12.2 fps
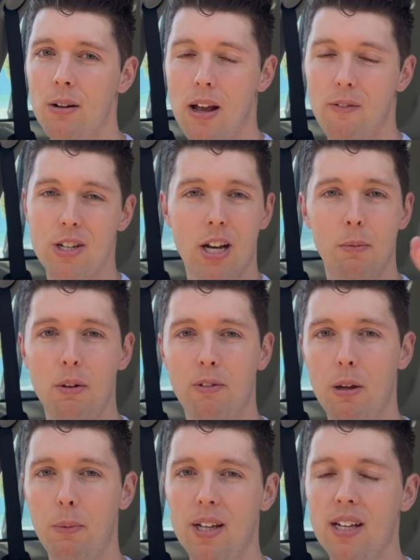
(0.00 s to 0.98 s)
every time you
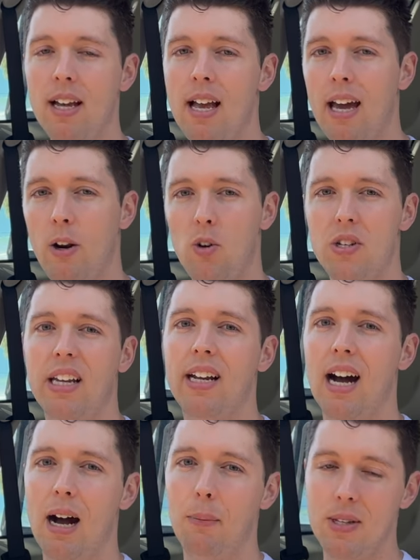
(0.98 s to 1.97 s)
flip it and also the
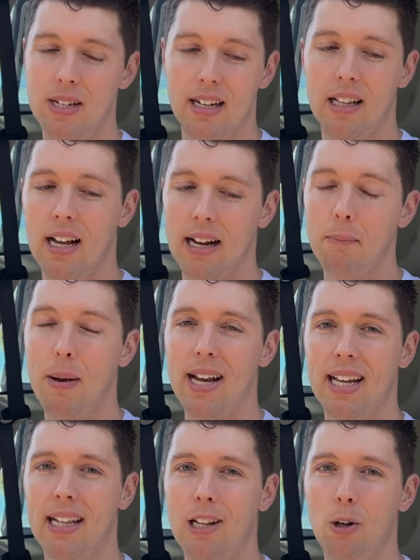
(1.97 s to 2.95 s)
carpet's going to like
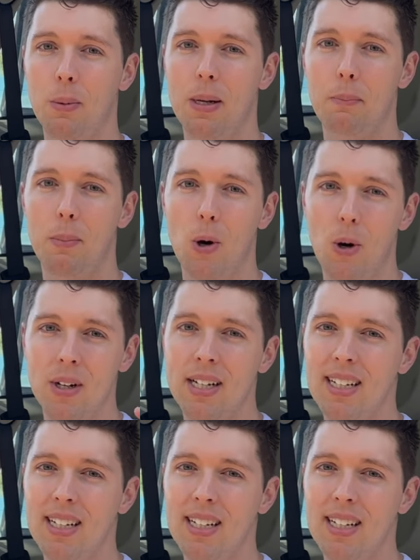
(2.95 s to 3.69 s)
make it a little bit more